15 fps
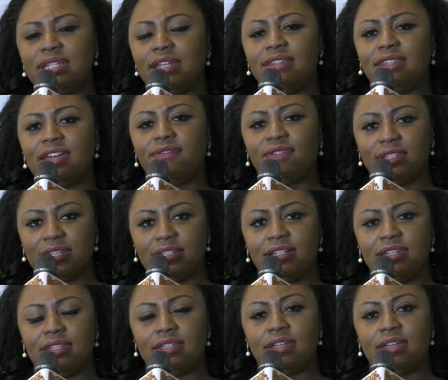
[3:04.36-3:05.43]
can
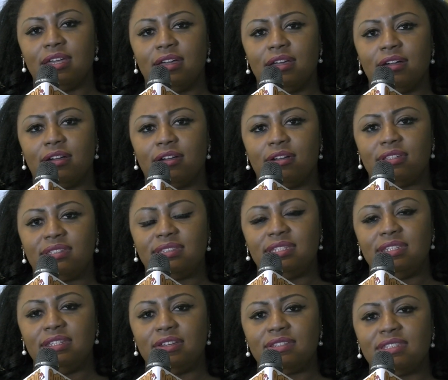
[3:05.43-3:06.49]
definitely
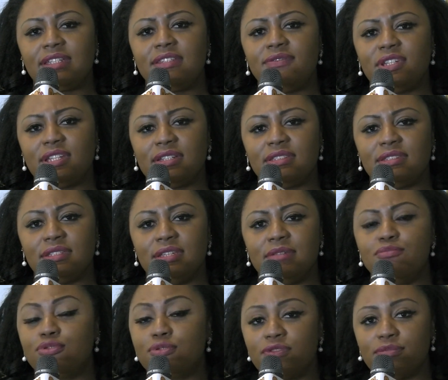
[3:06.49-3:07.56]
see a significant
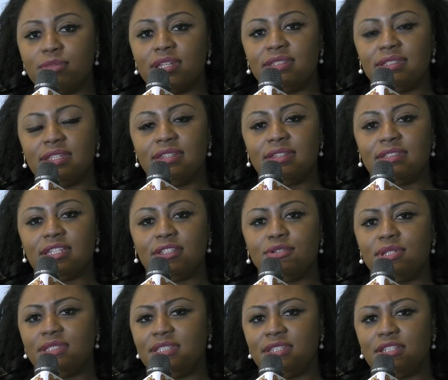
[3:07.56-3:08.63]
improvement in the
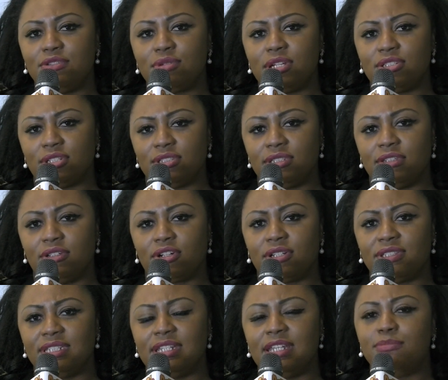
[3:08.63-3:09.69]
security situations in the
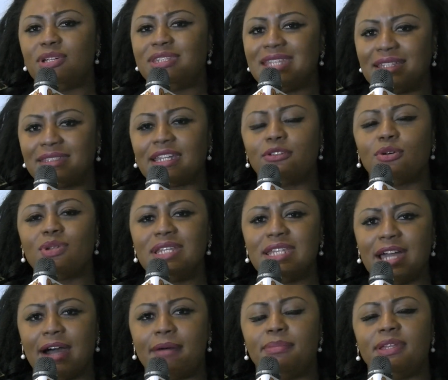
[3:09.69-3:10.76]
continent, but that can
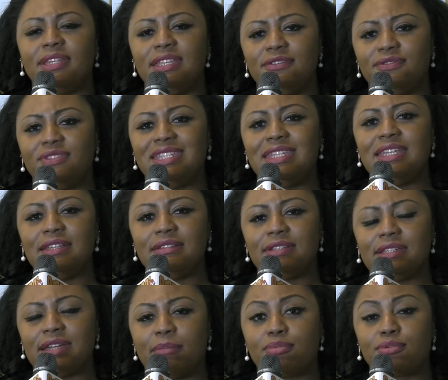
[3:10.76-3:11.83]
only happen if
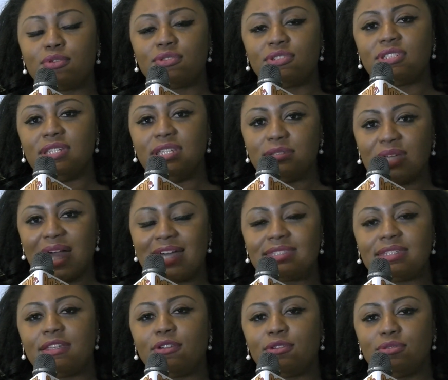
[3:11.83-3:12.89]
the approach is
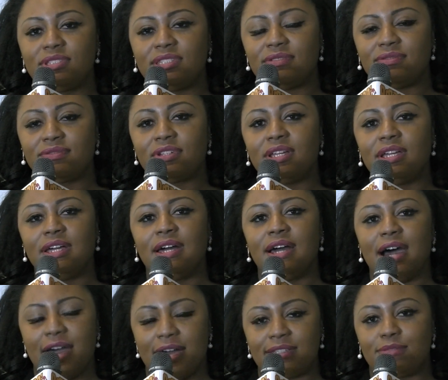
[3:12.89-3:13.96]
as inclusive
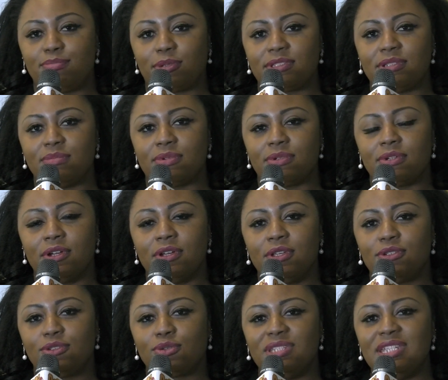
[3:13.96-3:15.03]
as possible.
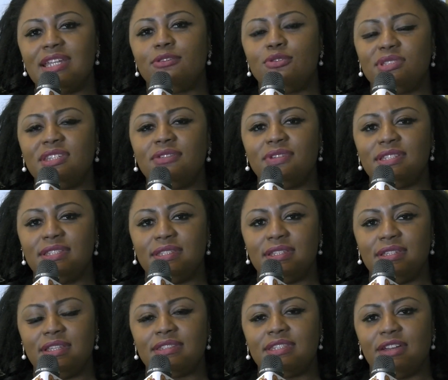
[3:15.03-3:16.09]
So the
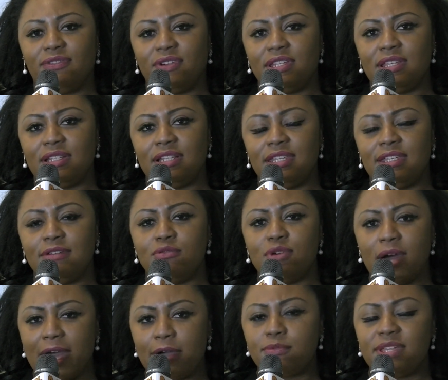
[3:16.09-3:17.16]
inclusivity is definitely,
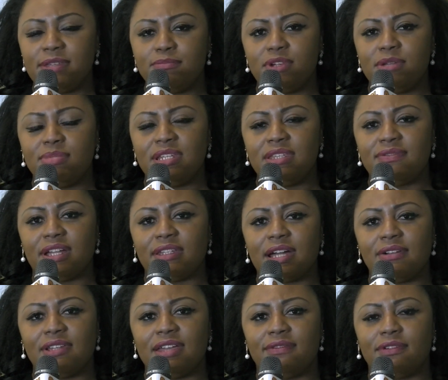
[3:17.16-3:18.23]
we believe at
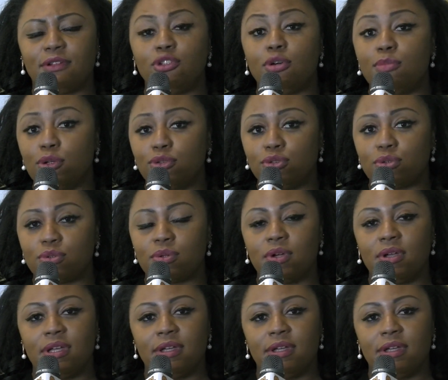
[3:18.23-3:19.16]
our level, the motto,